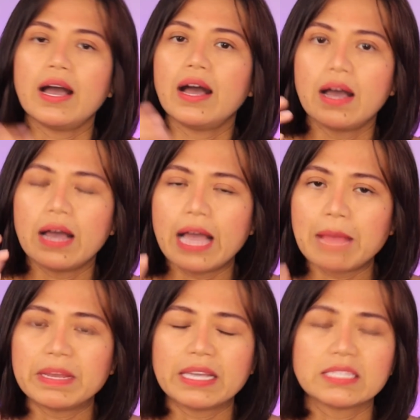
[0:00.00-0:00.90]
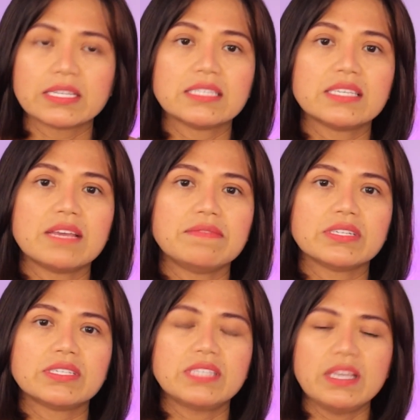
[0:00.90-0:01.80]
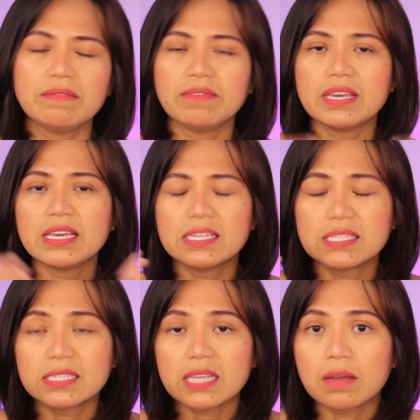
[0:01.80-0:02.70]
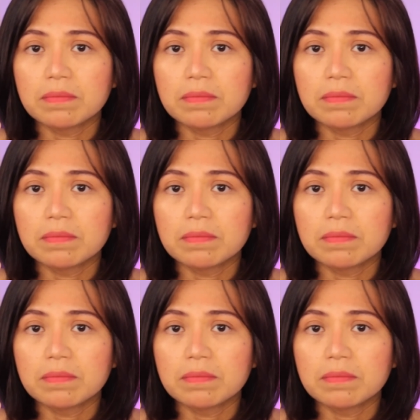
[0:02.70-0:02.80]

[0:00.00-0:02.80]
Applicants can save their CVs,